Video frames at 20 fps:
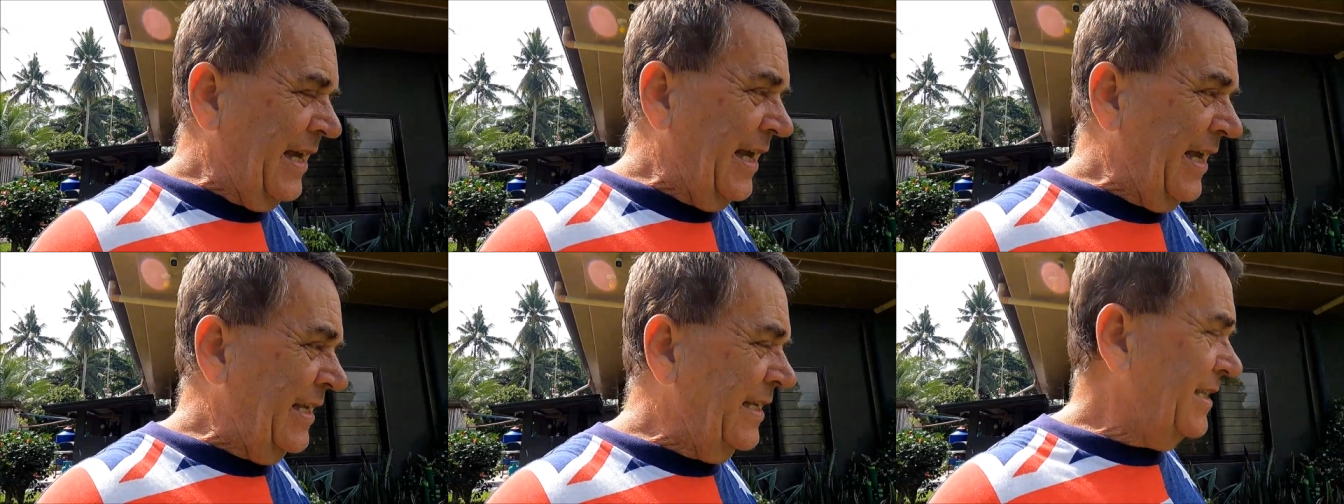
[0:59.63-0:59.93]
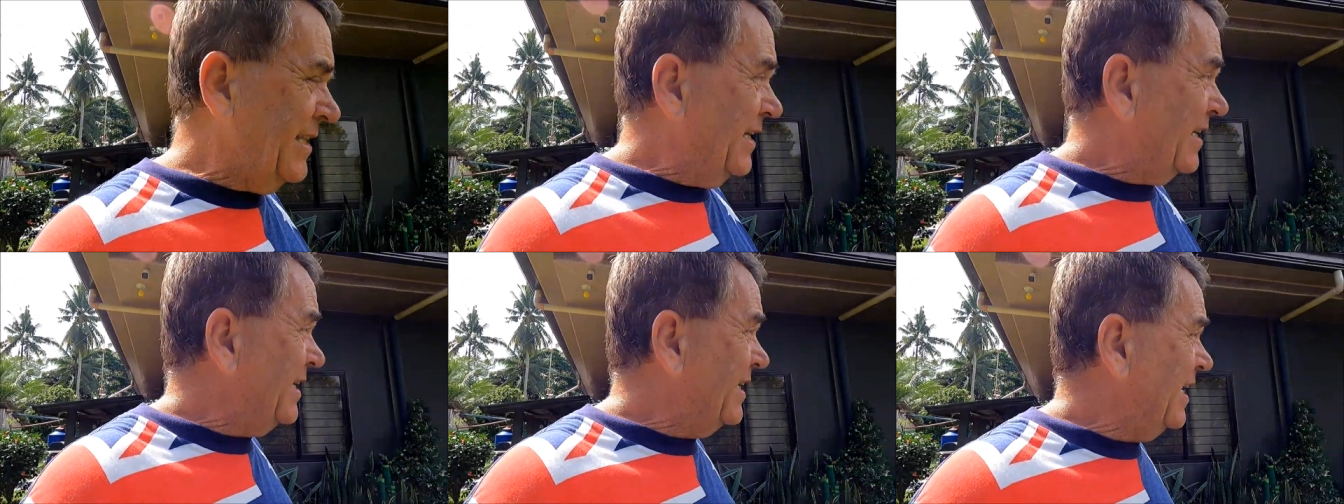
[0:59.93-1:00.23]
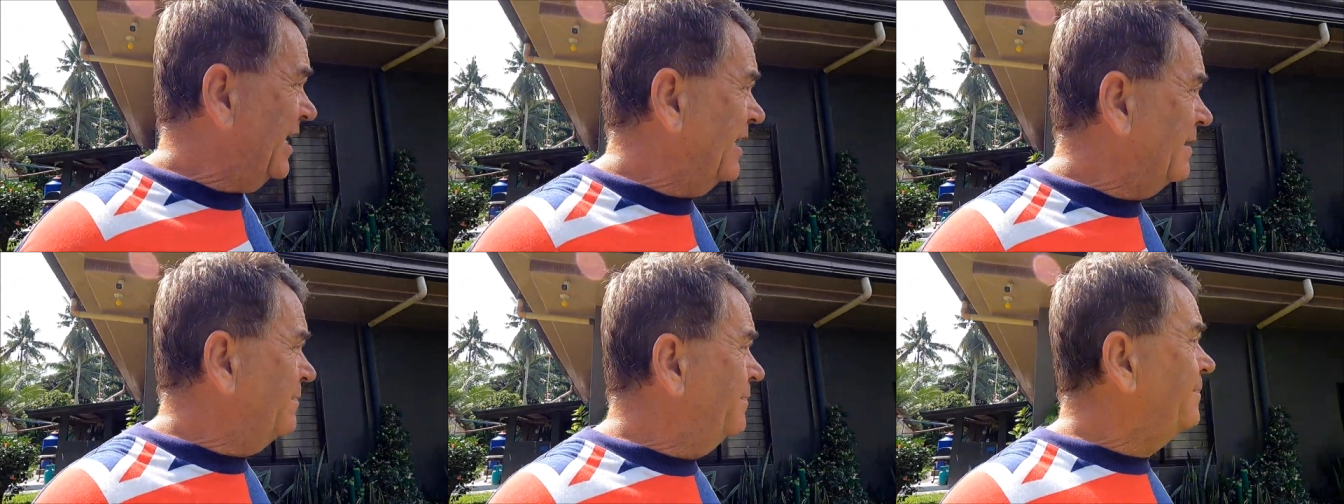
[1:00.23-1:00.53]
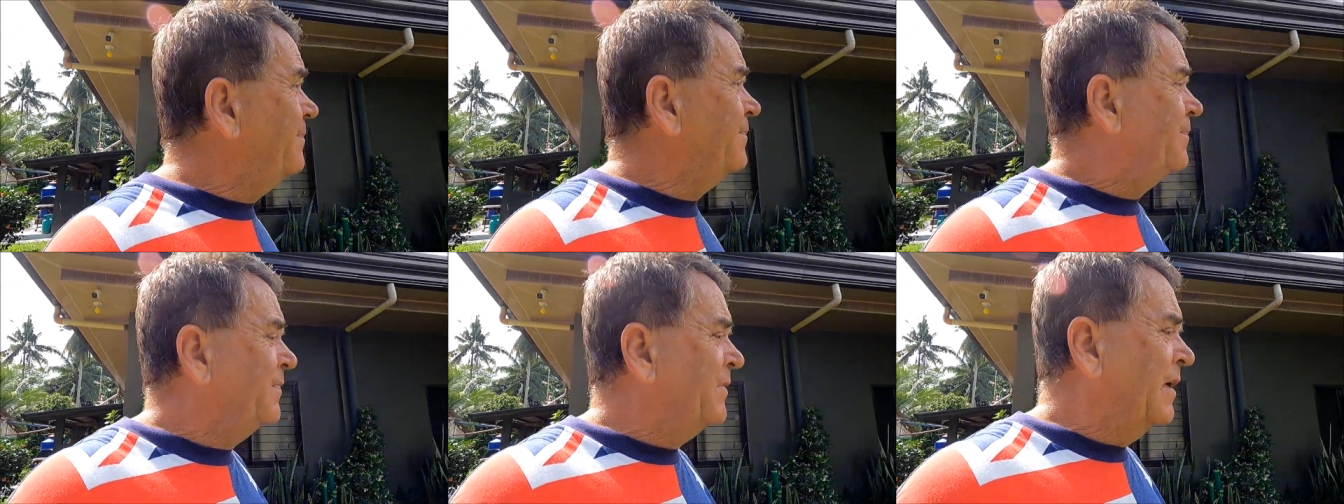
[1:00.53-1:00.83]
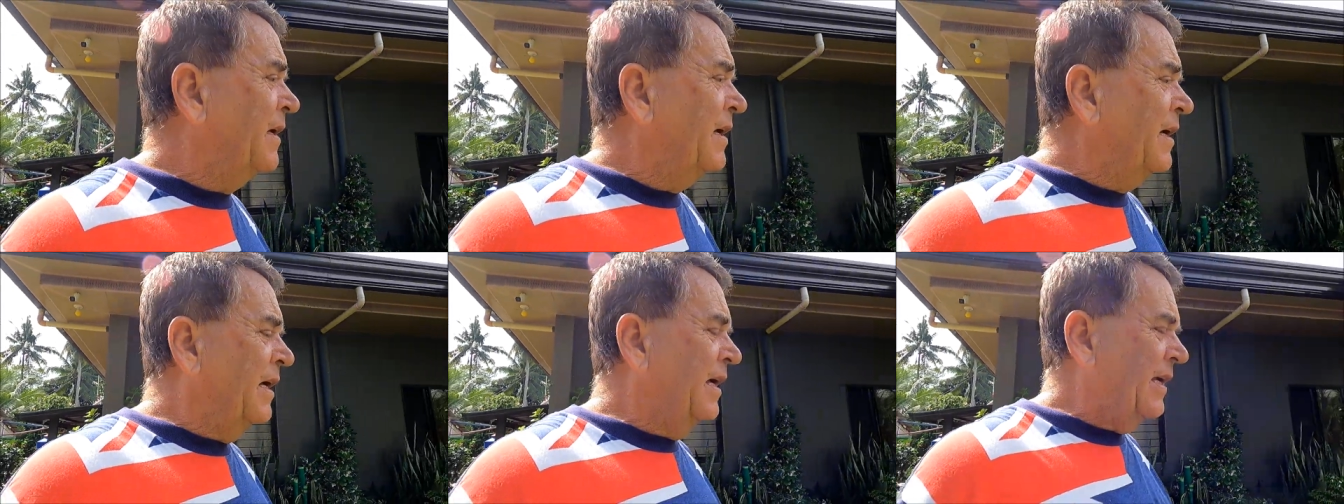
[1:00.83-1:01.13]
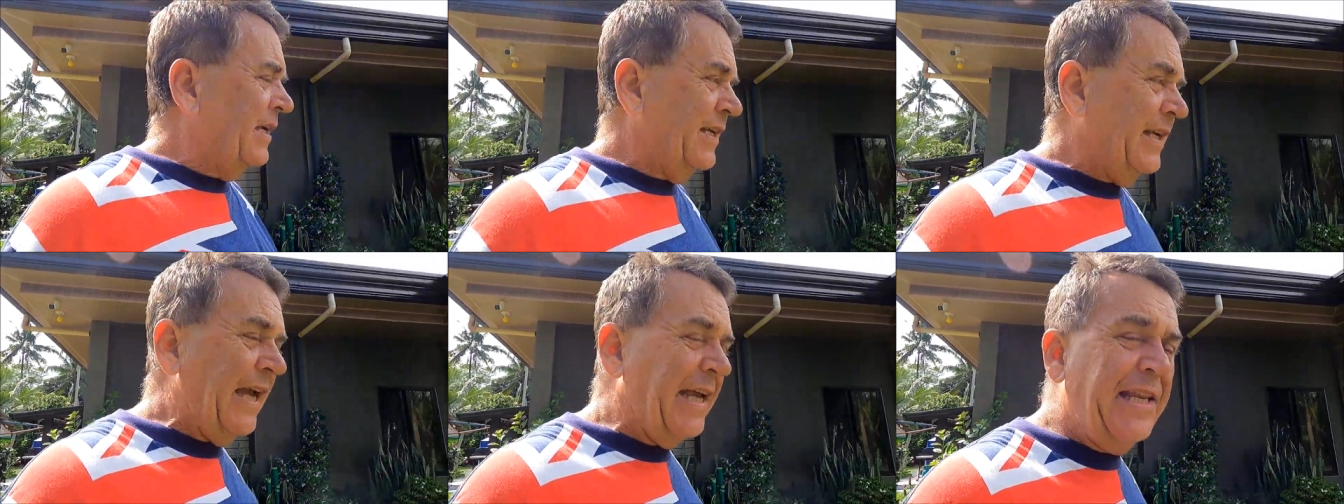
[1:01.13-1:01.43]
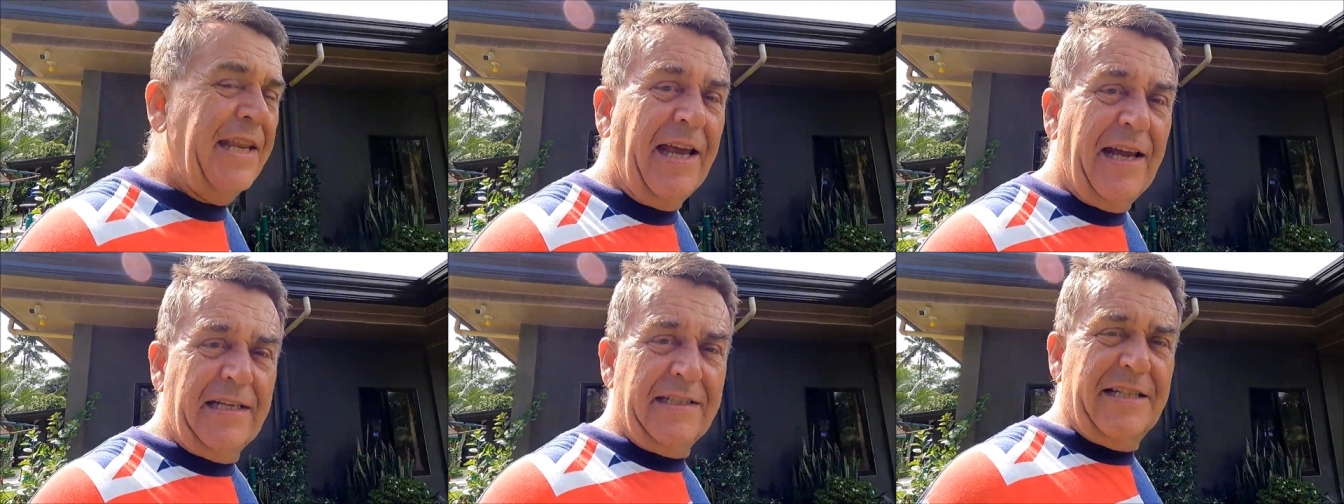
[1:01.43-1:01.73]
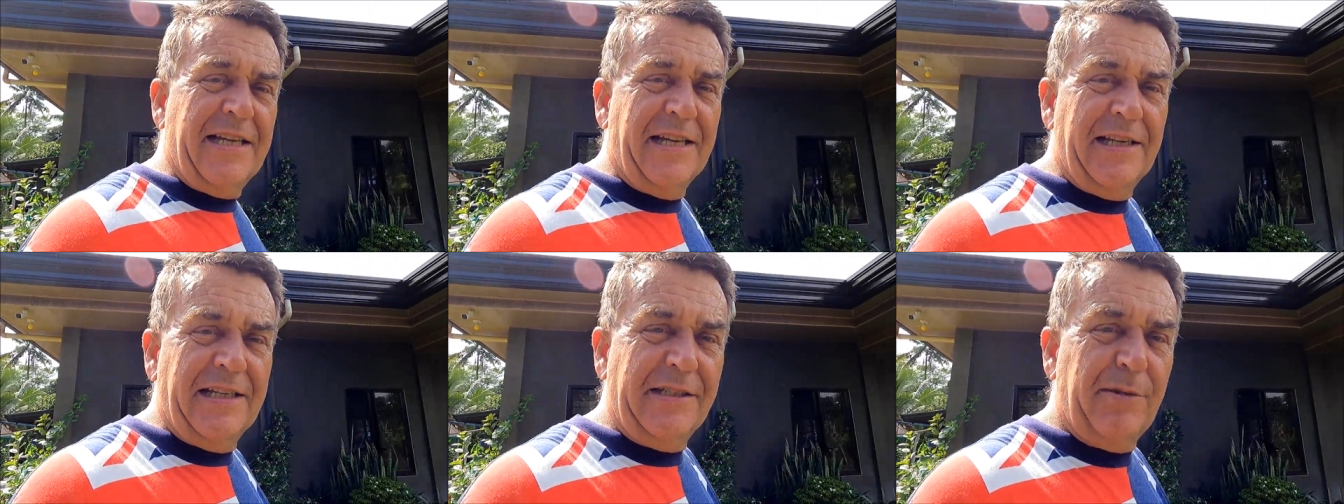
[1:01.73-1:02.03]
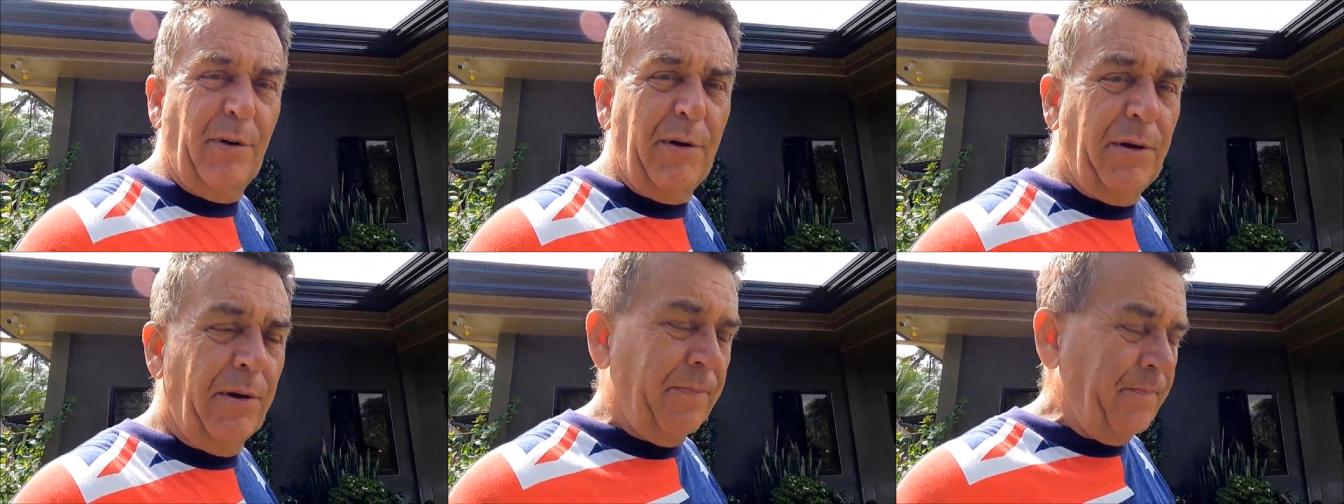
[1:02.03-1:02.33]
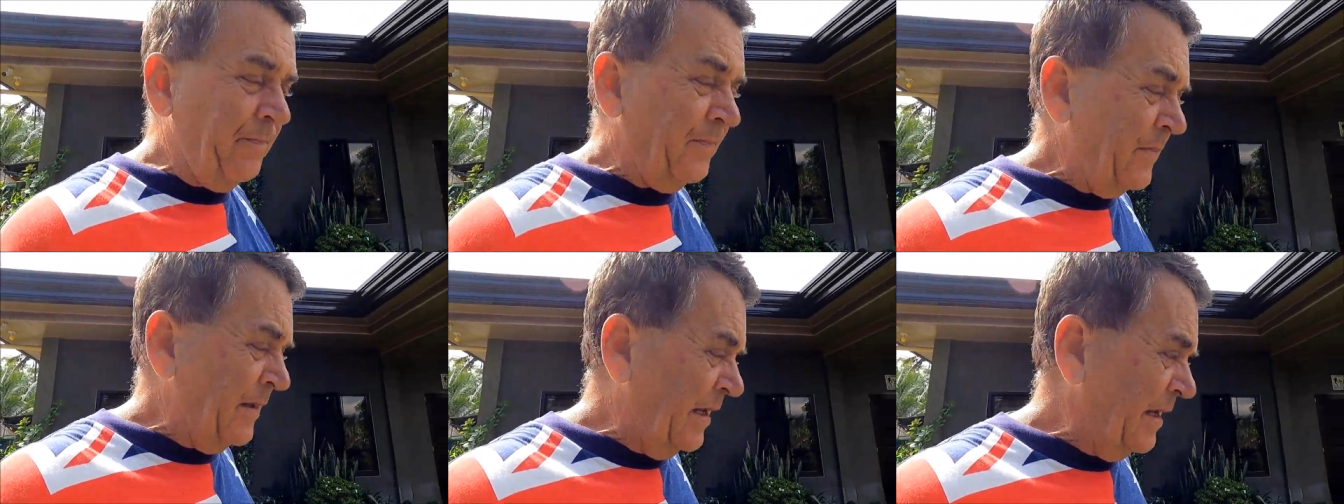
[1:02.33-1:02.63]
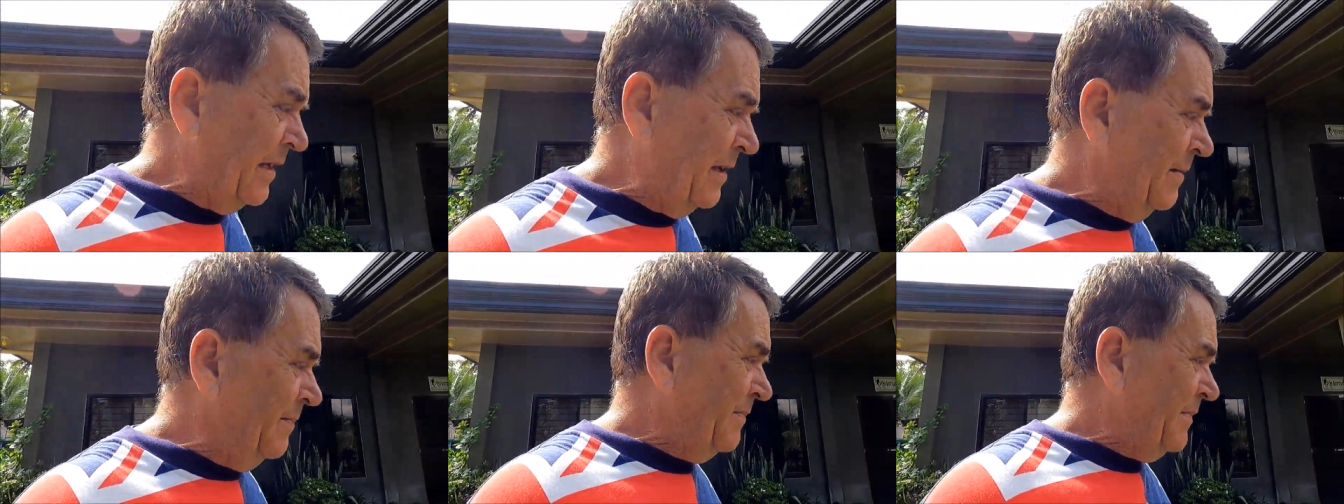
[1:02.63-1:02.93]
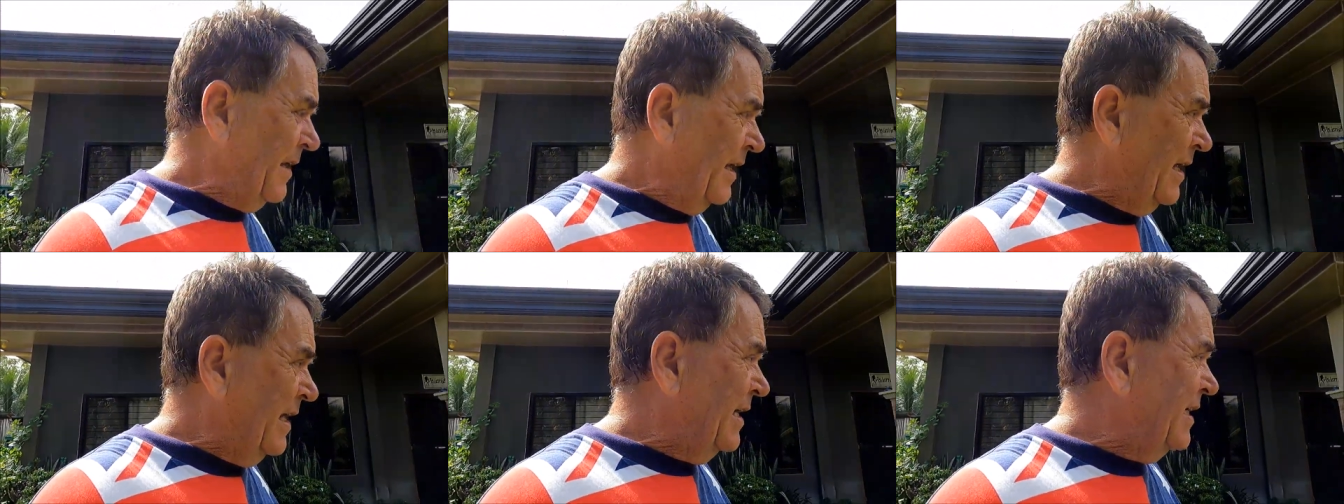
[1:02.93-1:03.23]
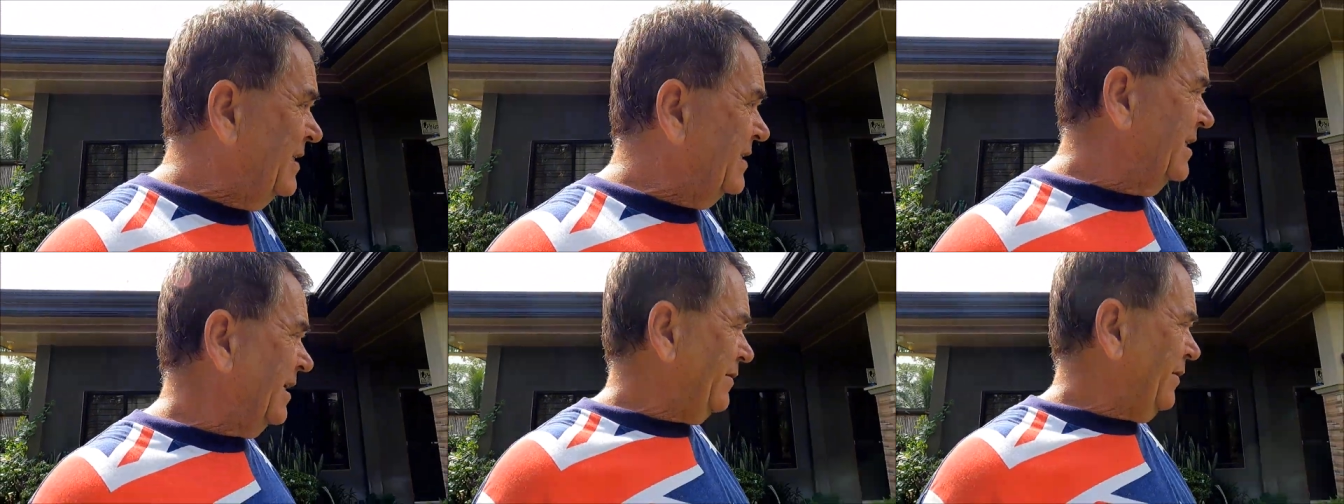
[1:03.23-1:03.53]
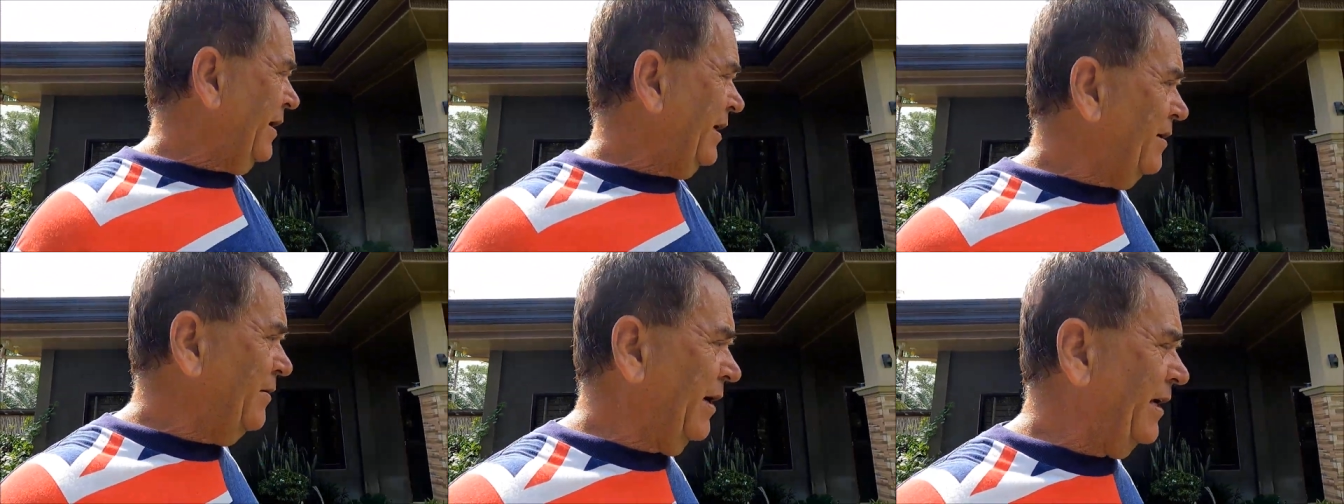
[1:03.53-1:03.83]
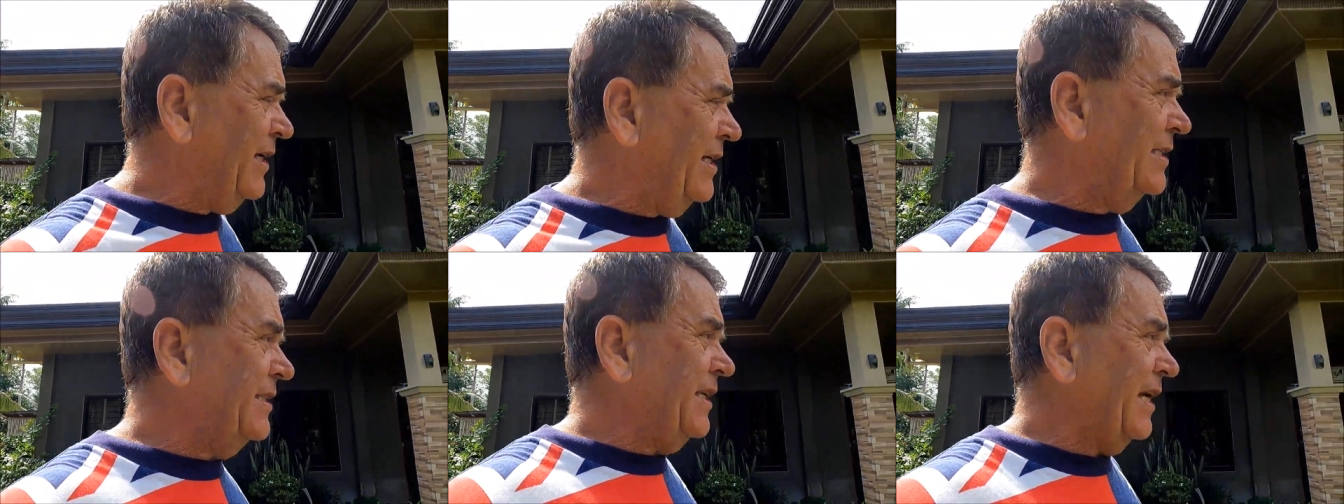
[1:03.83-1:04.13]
And the gatehouse as well. So anyway,